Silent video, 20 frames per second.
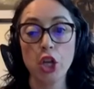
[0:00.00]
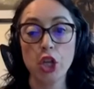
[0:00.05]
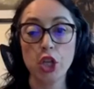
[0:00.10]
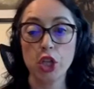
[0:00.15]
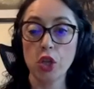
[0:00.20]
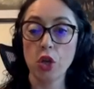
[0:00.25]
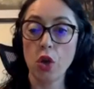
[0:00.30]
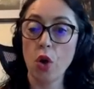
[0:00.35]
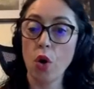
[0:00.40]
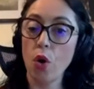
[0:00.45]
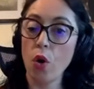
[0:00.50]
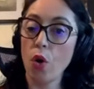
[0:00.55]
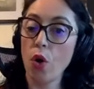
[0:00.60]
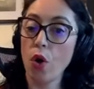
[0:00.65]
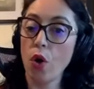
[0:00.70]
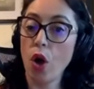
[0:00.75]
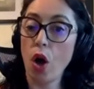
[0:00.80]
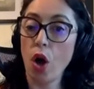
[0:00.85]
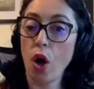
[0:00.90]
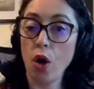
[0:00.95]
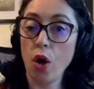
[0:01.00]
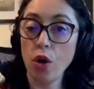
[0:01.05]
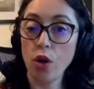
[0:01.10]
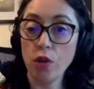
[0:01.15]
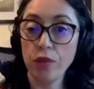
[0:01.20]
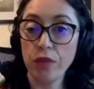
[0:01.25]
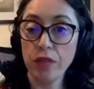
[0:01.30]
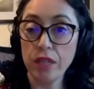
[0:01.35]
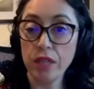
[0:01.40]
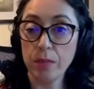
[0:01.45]
So all
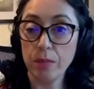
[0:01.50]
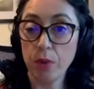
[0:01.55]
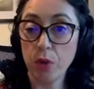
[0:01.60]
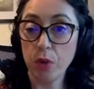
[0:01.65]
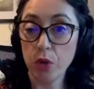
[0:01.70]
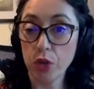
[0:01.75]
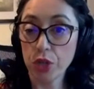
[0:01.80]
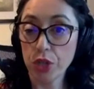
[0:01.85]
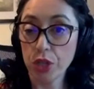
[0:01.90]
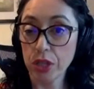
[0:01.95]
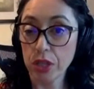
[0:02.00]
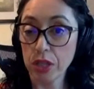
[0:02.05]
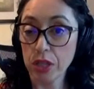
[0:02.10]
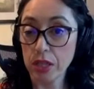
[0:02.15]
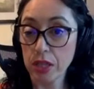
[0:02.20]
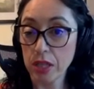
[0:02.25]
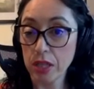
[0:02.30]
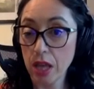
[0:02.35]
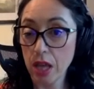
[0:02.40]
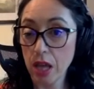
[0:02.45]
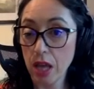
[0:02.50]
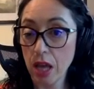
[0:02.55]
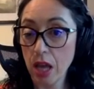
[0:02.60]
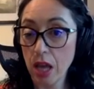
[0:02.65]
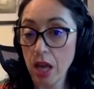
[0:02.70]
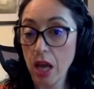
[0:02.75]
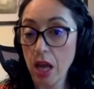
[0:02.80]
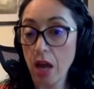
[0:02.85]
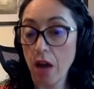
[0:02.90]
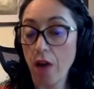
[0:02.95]
of these portions
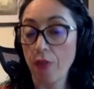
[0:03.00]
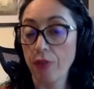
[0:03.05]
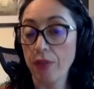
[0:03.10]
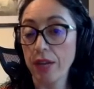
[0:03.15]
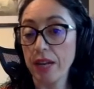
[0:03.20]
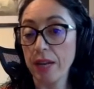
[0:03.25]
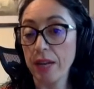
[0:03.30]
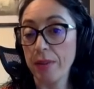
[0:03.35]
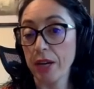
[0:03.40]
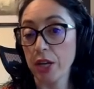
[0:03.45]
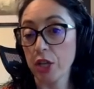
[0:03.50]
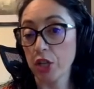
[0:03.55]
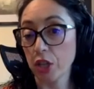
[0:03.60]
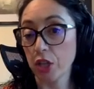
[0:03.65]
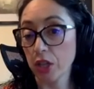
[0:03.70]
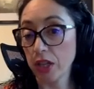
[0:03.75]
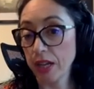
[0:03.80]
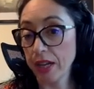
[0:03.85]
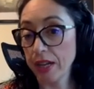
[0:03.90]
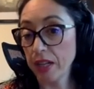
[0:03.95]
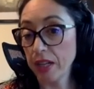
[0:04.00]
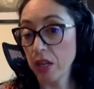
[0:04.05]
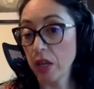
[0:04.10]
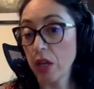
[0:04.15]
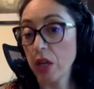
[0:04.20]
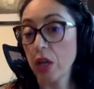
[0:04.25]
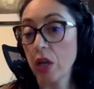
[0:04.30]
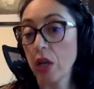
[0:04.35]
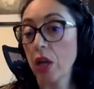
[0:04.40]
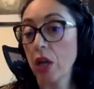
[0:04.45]
of the Lipari shoreline
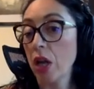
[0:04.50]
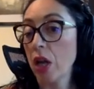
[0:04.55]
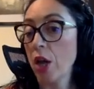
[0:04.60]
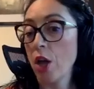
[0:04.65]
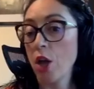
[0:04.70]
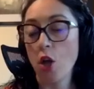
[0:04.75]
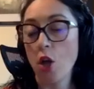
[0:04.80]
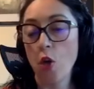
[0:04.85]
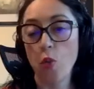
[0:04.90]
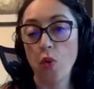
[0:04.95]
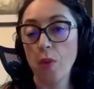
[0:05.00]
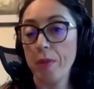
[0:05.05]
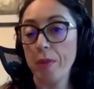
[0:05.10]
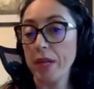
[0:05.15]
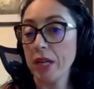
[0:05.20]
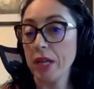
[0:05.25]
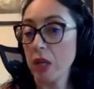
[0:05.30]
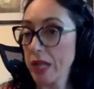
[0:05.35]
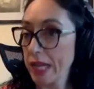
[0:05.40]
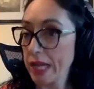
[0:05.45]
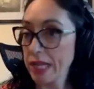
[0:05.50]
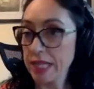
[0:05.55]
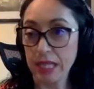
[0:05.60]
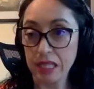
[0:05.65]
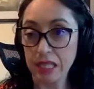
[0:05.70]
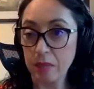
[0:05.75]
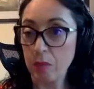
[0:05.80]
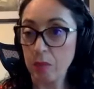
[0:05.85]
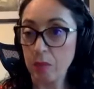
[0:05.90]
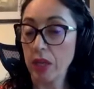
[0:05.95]
will be not
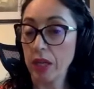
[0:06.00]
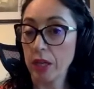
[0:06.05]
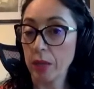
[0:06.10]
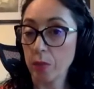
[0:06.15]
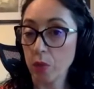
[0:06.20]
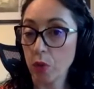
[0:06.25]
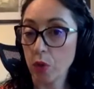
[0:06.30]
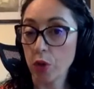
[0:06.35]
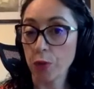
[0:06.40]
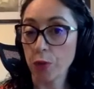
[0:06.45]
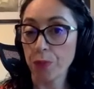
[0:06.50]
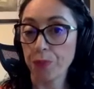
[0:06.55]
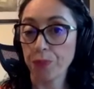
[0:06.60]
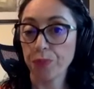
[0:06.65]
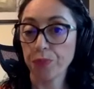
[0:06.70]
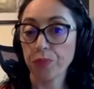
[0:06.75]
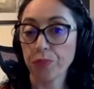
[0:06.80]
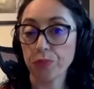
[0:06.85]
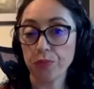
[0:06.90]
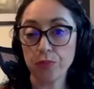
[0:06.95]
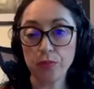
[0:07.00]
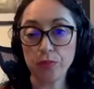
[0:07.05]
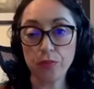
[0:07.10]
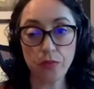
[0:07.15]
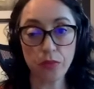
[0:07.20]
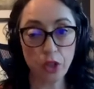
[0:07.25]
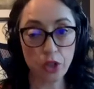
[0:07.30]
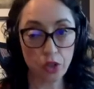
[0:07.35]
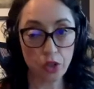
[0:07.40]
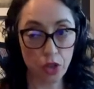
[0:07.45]
accessible anymore.
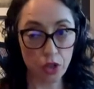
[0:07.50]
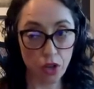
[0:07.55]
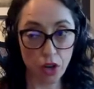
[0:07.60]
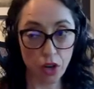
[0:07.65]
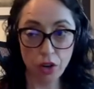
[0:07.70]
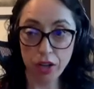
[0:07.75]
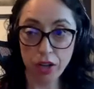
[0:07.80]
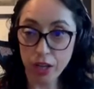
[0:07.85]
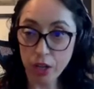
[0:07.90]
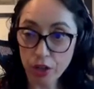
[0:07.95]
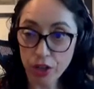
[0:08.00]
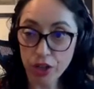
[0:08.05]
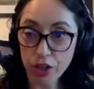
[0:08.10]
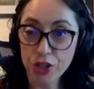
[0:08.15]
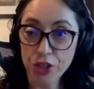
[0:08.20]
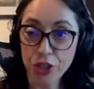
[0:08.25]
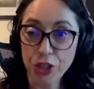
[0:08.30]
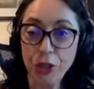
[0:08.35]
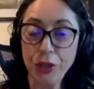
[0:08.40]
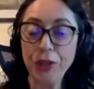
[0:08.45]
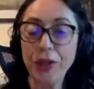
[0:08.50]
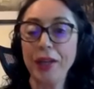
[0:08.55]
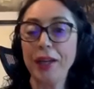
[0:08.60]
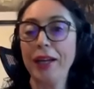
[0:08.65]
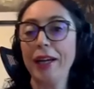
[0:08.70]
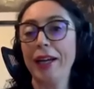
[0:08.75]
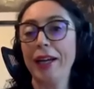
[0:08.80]
So I strongly encourage you,